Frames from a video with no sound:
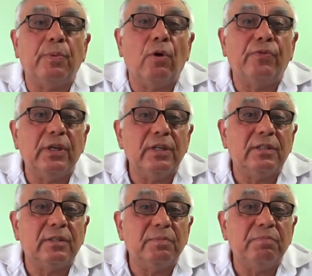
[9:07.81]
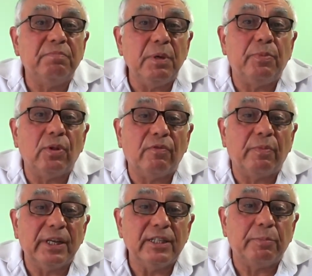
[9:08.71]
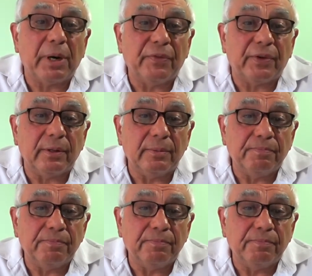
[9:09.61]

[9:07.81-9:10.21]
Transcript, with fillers: of his people, of his brethren.